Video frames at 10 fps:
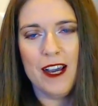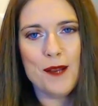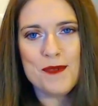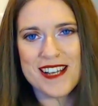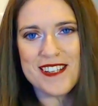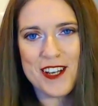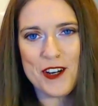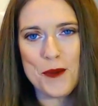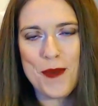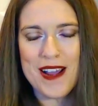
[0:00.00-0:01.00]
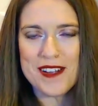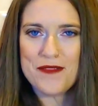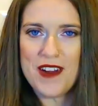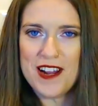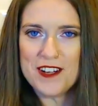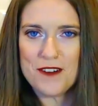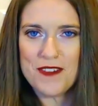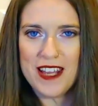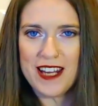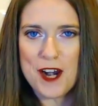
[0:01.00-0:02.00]
I'm Stacey Copas, founder
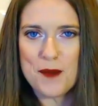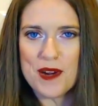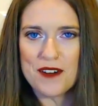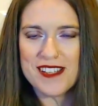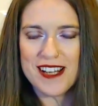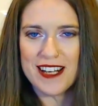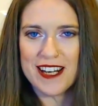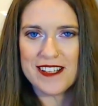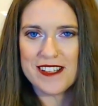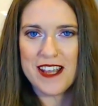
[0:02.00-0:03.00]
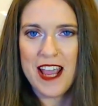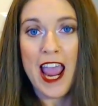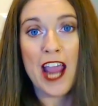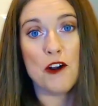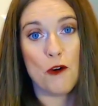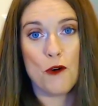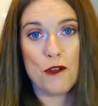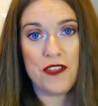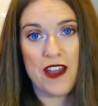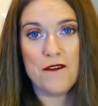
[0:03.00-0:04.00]
of the Academy of Resilience and
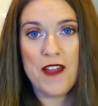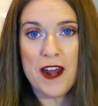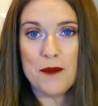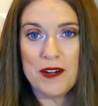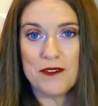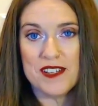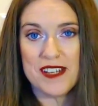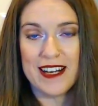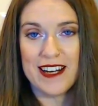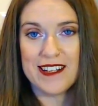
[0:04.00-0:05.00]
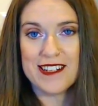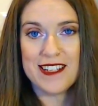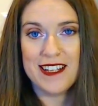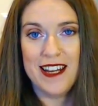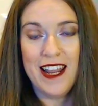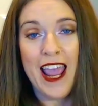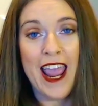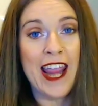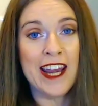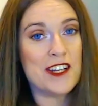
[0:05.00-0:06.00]
author of How to Be Resilient.
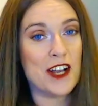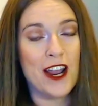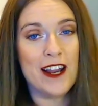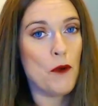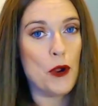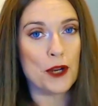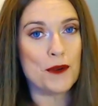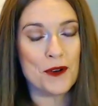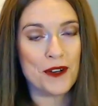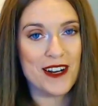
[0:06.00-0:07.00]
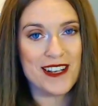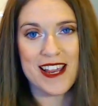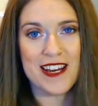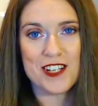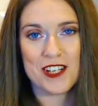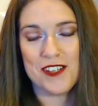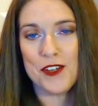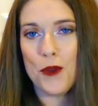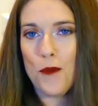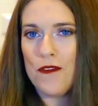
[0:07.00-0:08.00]
And I work with
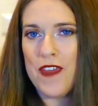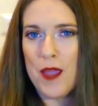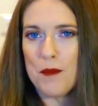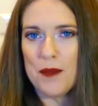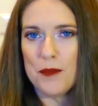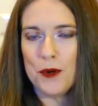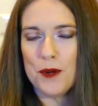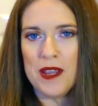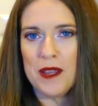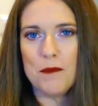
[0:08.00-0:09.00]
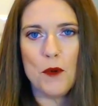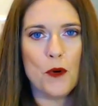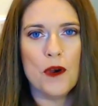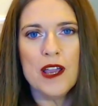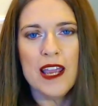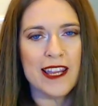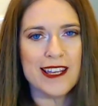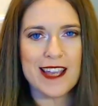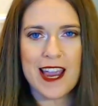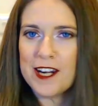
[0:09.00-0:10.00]
organisations who want their people to be more
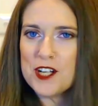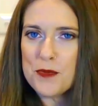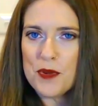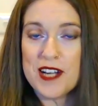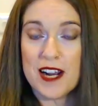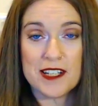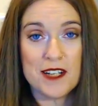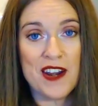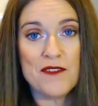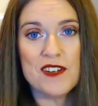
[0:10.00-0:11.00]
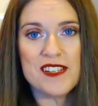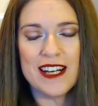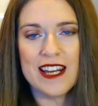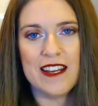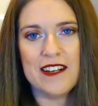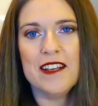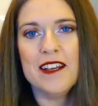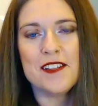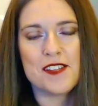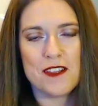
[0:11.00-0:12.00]
engaged, productive and resilient
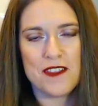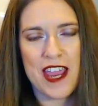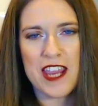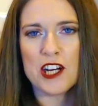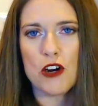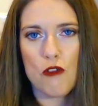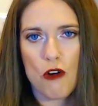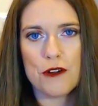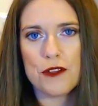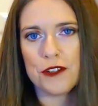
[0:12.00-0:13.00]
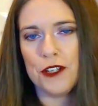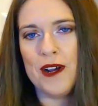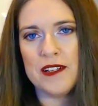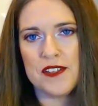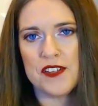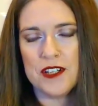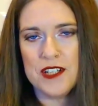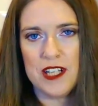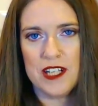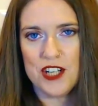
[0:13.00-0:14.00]
so that they can grow through
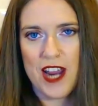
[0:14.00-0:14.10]
uncertainty and